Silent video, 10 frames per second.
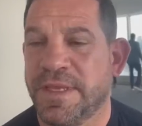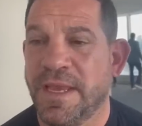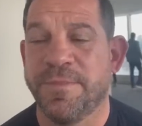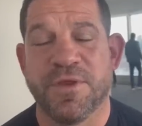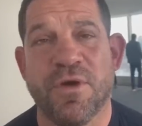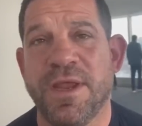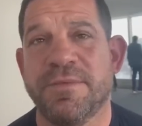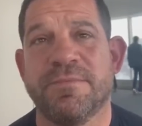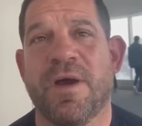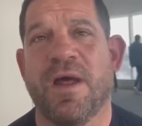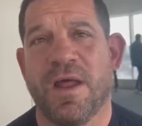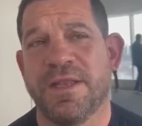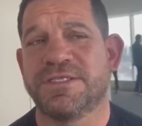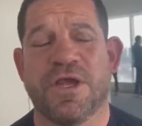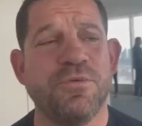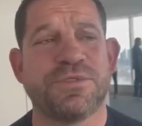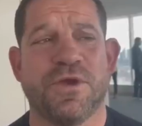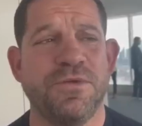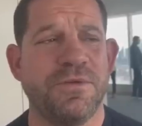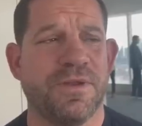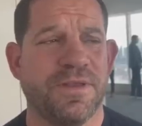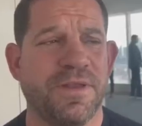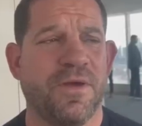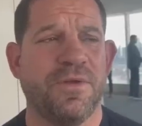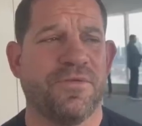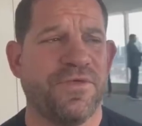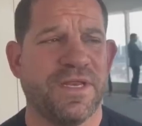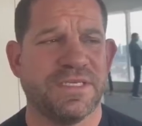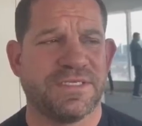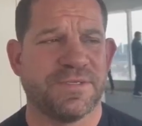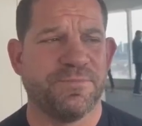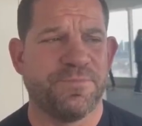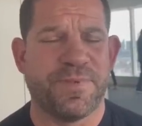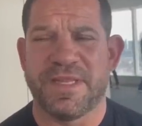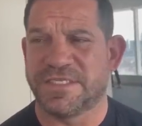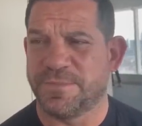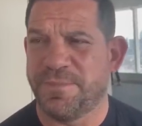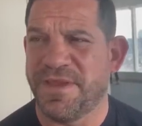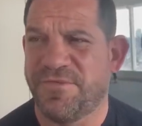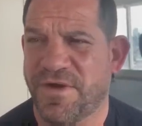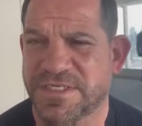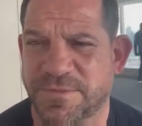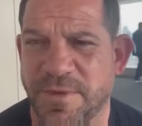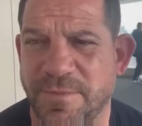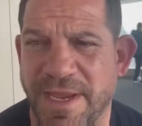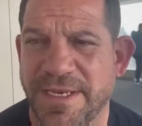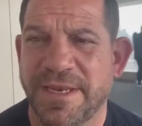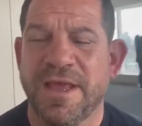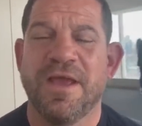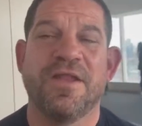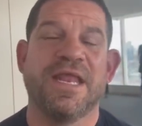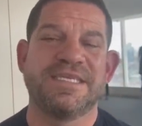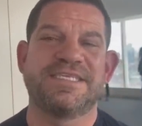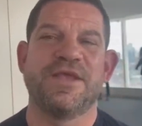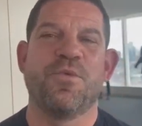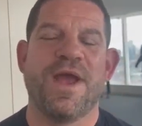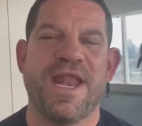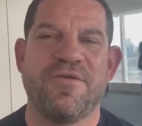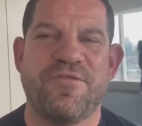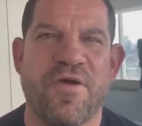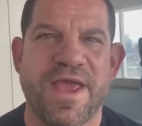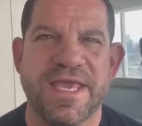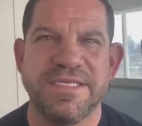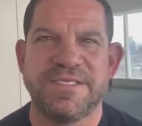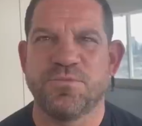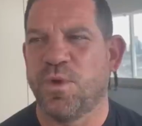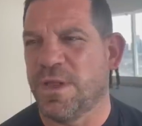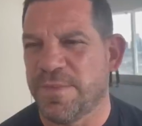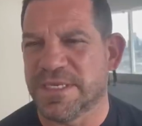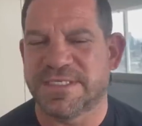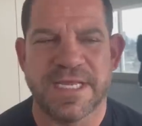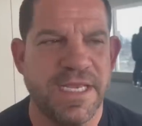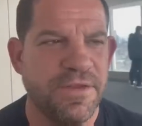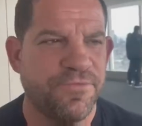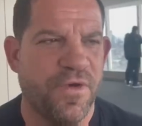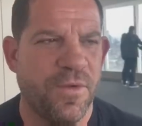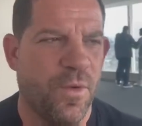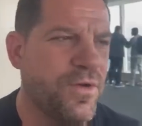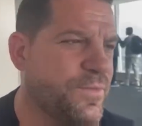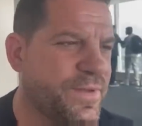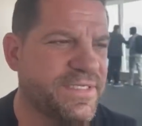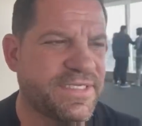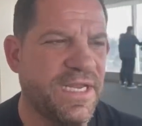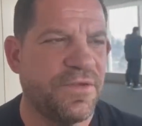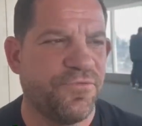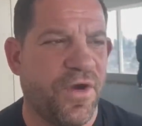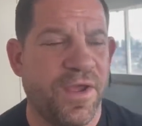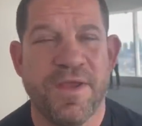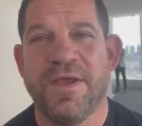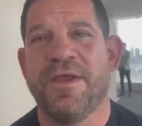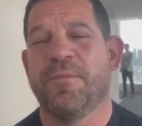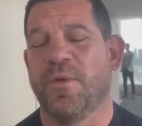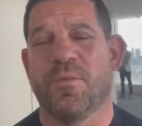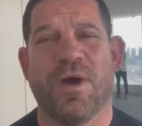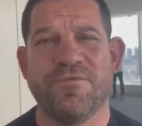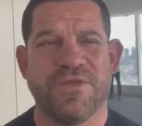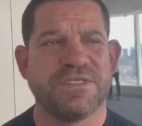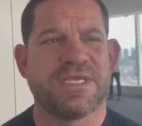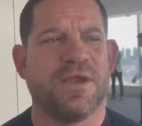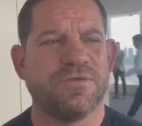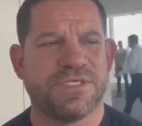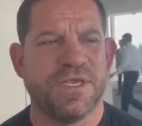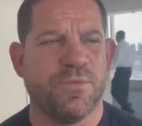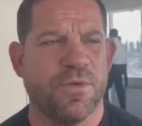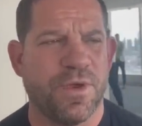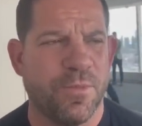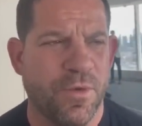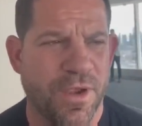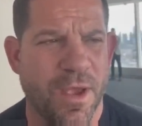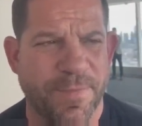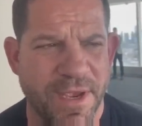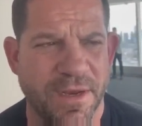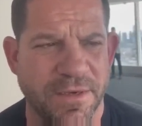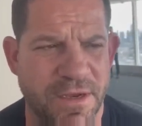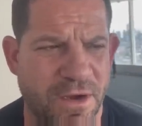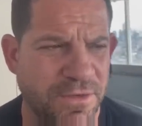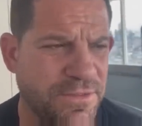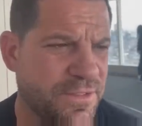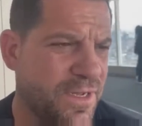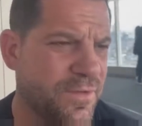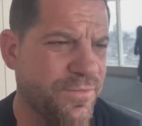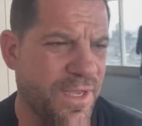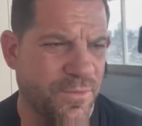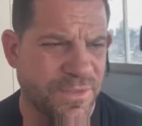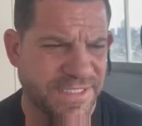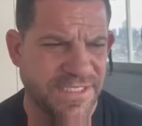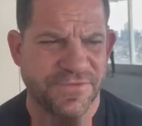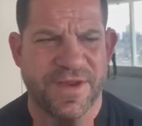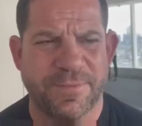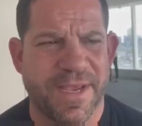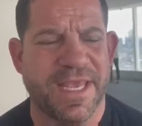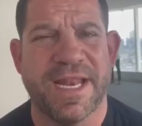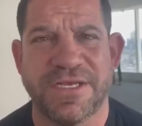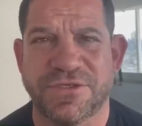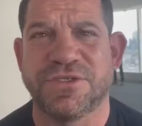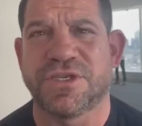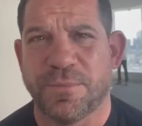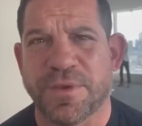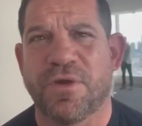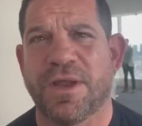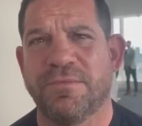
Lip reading: Yeah, it'd be great. Let's hope so. You know, I think there's some big fights to be made. Let's see where that fight is. Will it be a stadium fight? Won't it be a stadium fight? One thing's guaranteed, we'll get a big undercard. And I want to see Savannah back in action. So it'd be great.